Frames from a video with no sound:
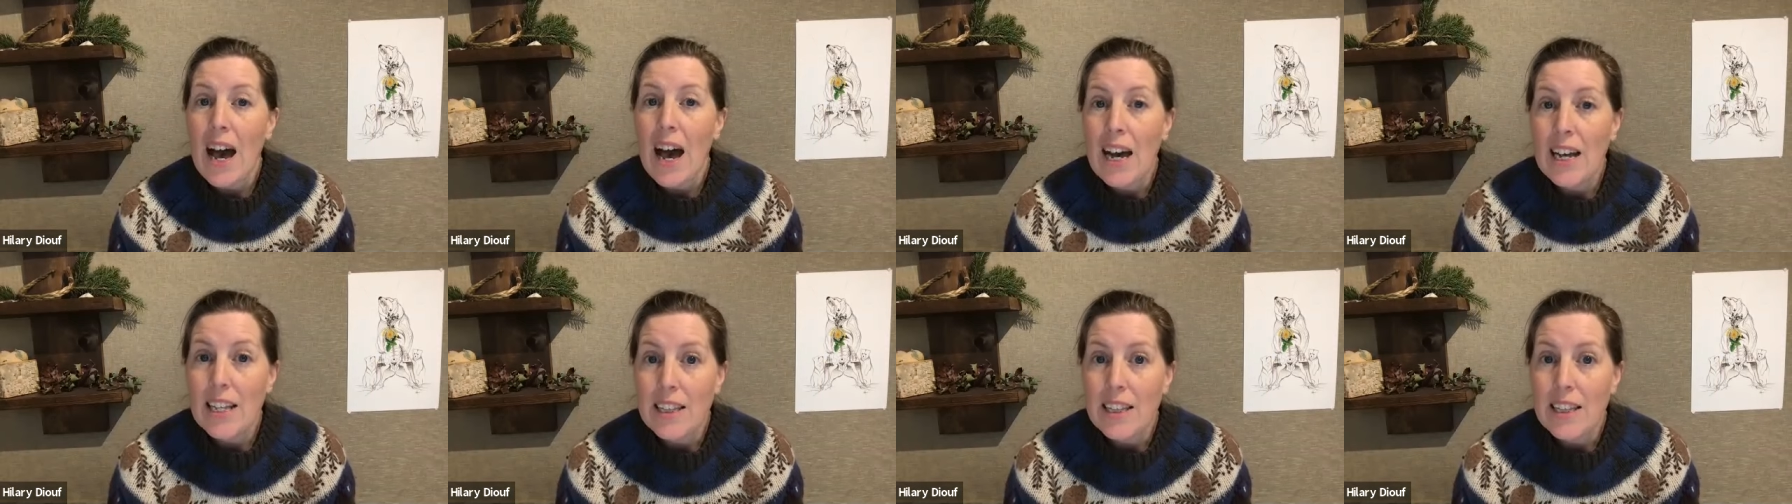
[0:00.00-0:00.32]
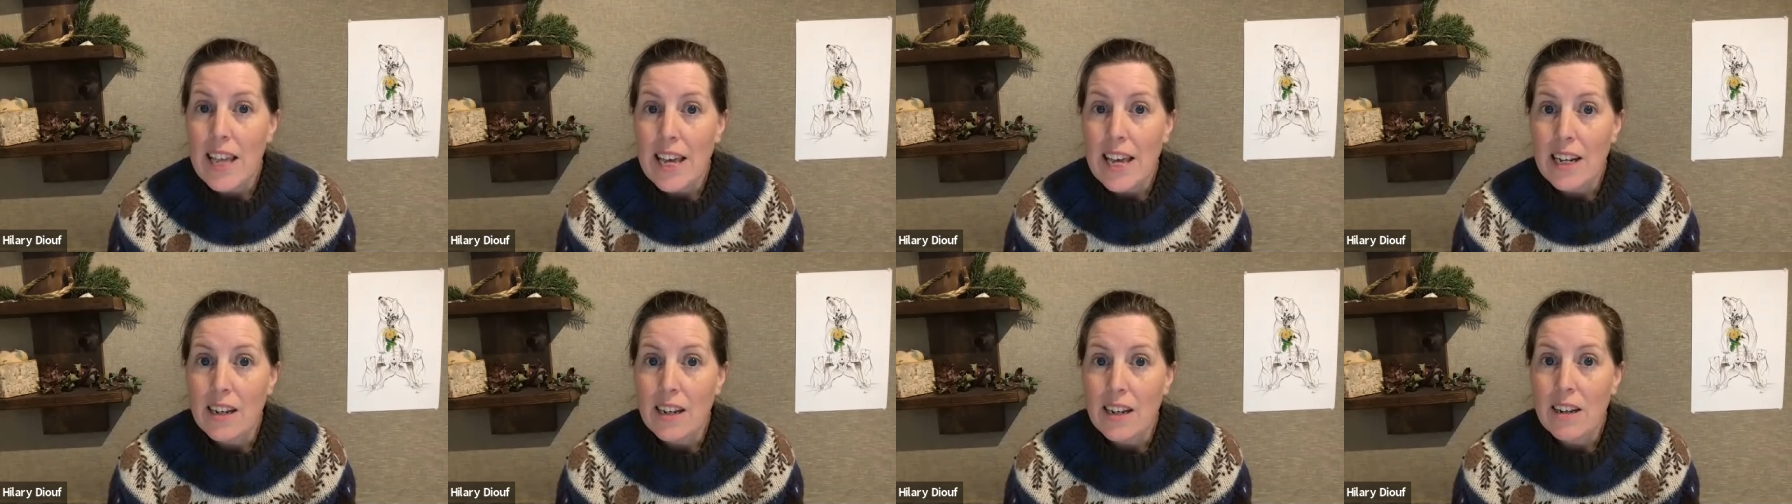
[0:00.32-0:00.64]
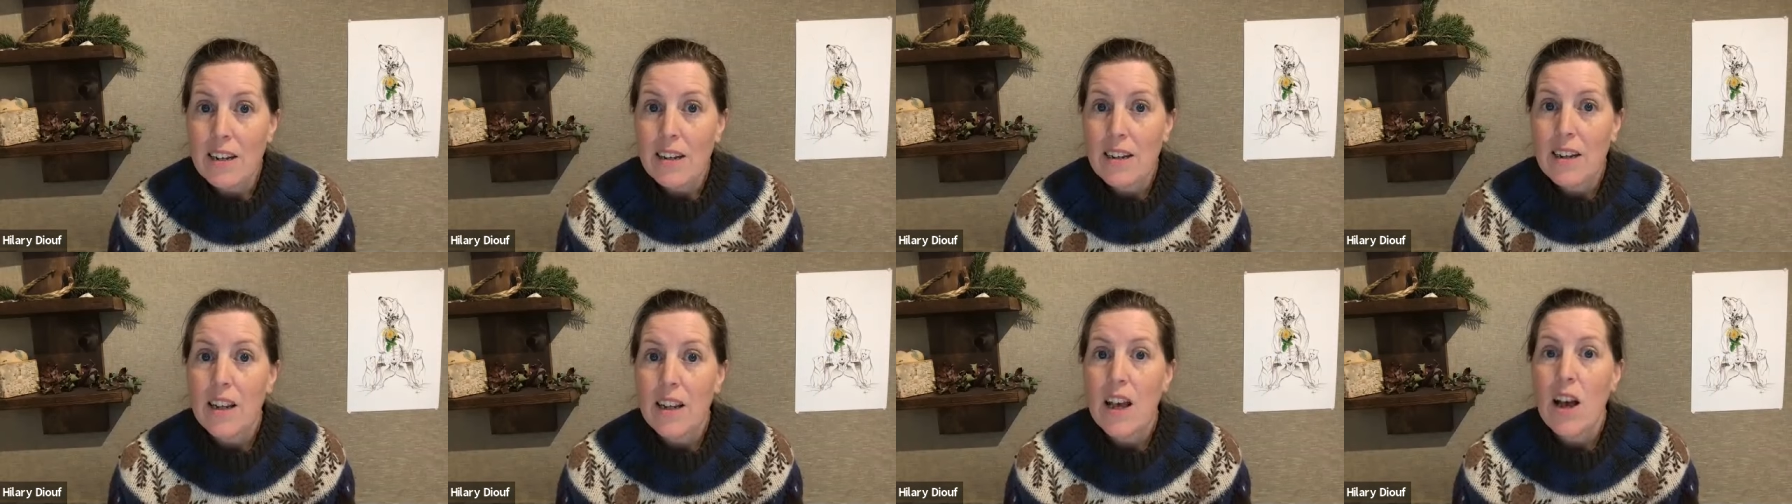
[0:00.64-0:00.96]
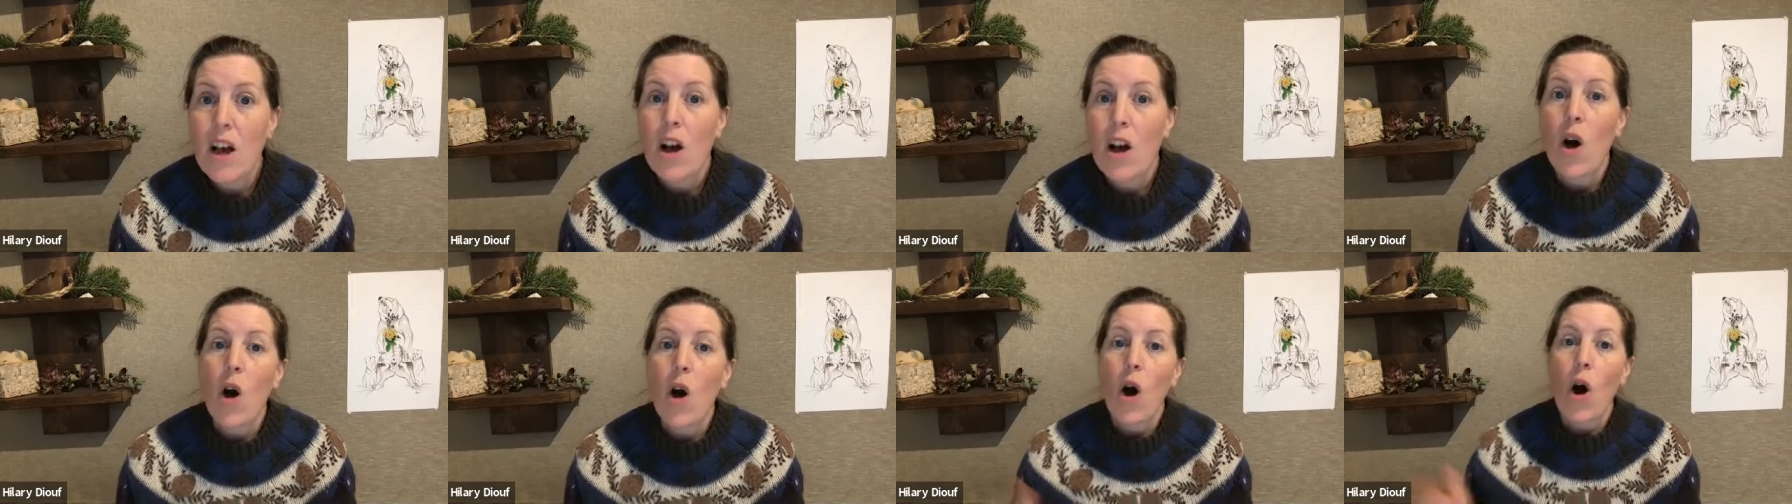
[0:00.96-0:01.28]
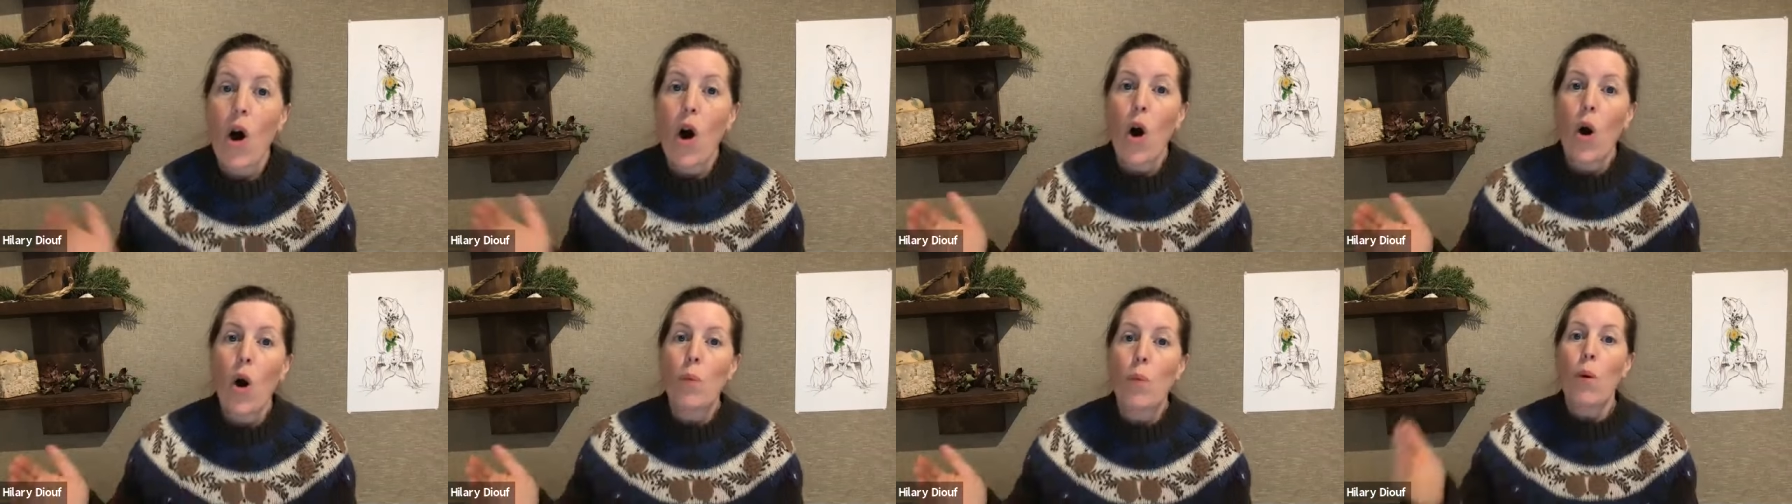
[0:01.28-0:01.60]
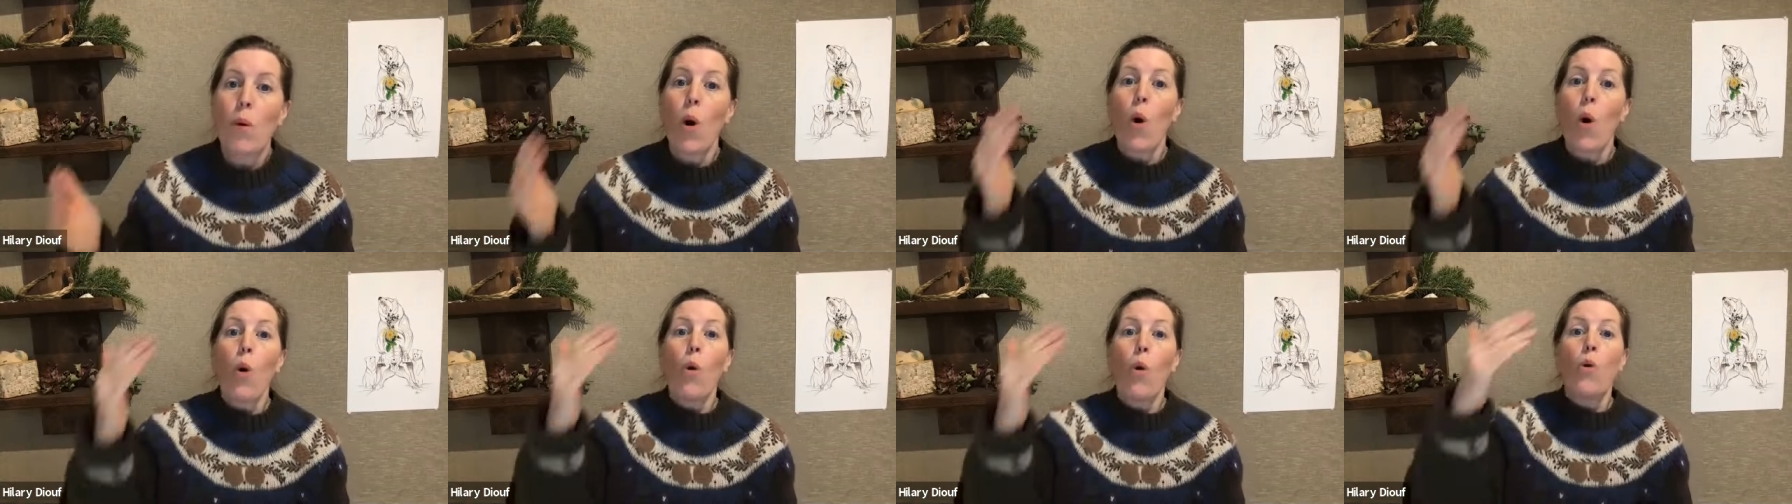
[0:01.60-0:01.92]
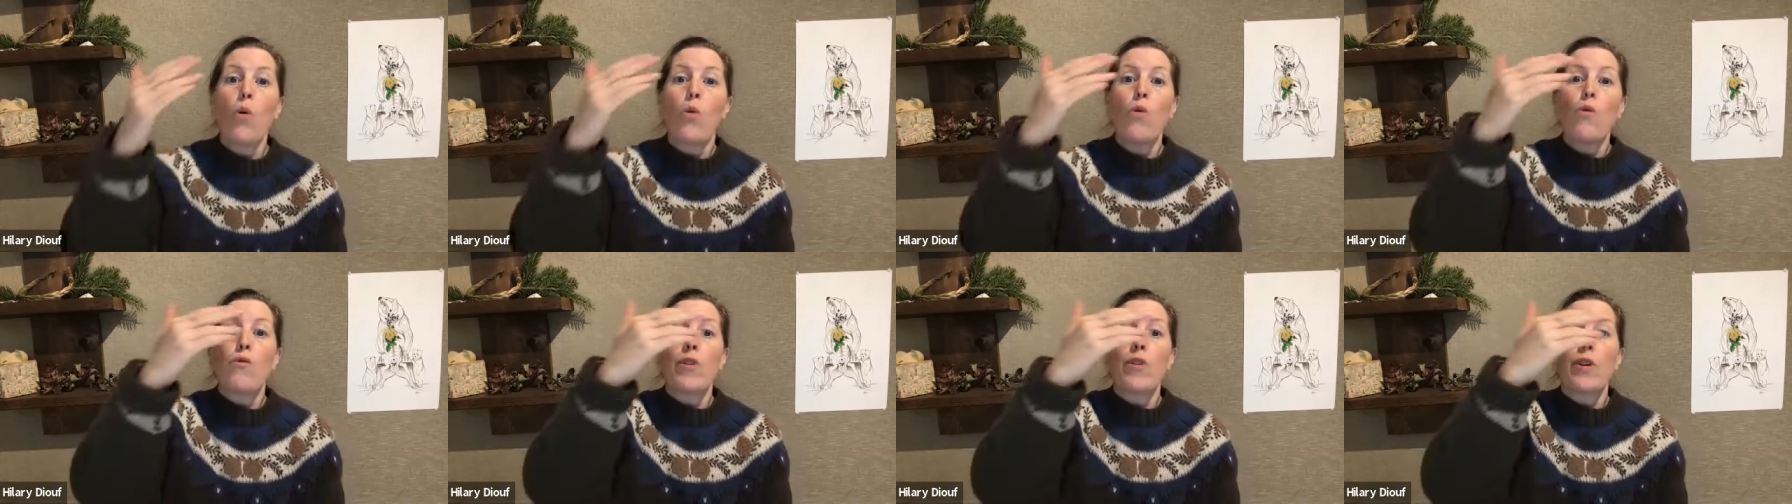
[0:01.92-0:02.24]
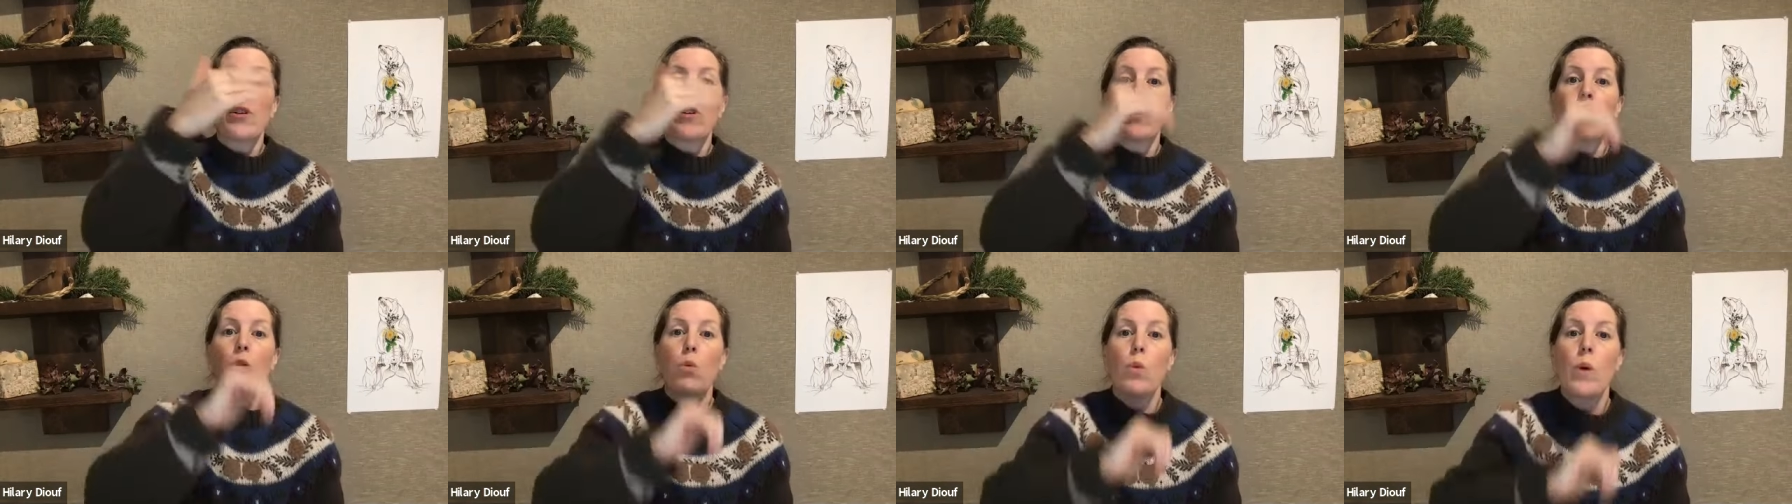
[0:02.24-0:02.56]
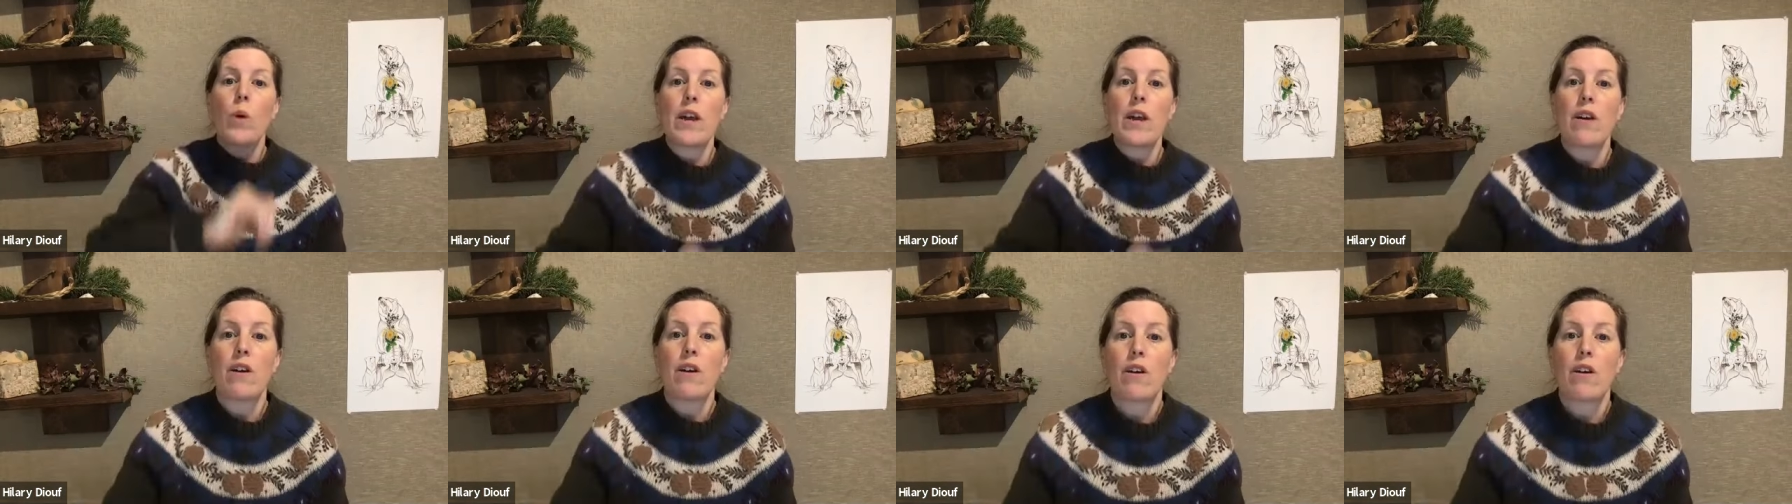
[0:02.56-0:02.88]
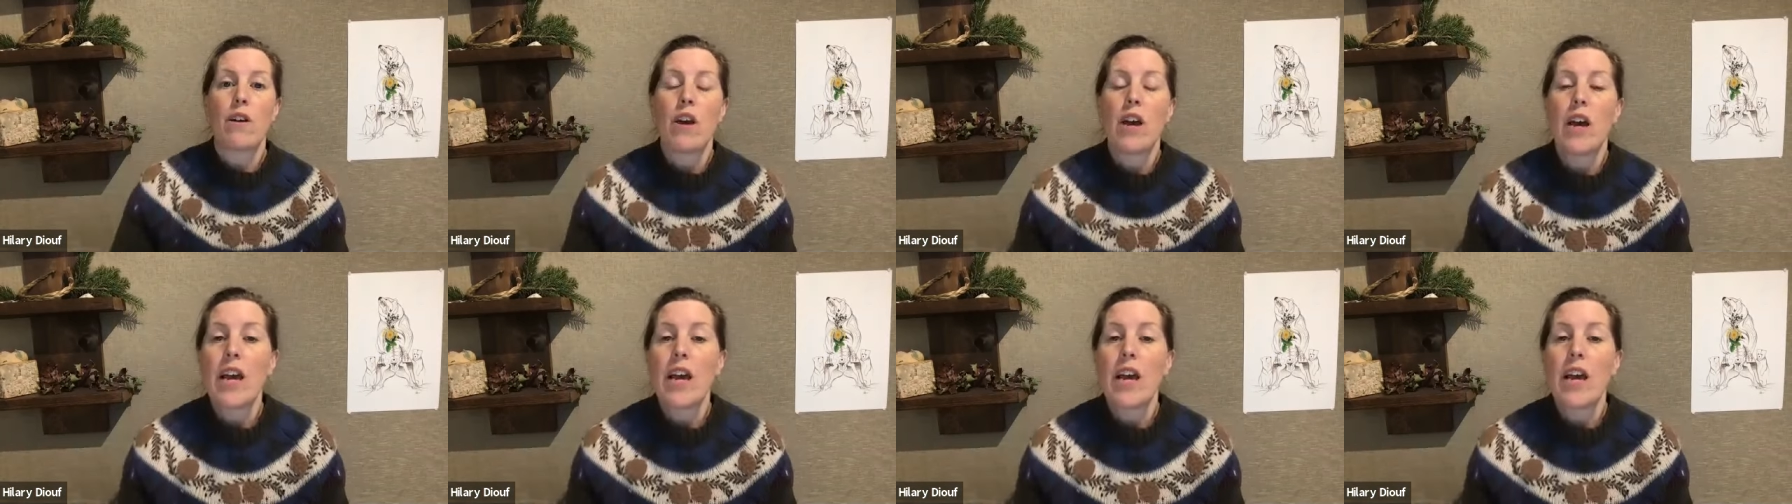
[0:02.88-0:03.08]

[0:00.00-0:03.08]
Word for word: And then up over the weir,